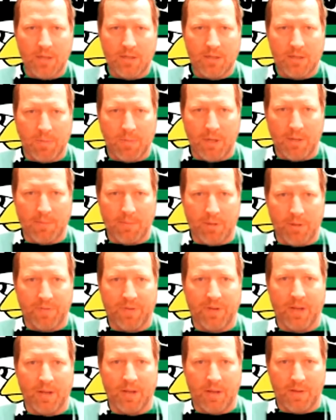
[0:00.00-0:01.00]
to be able,
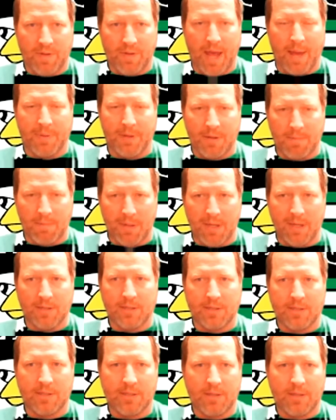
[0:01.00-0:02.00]
if you happen to
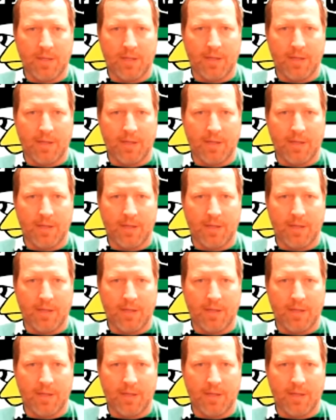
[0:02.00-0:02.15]
miss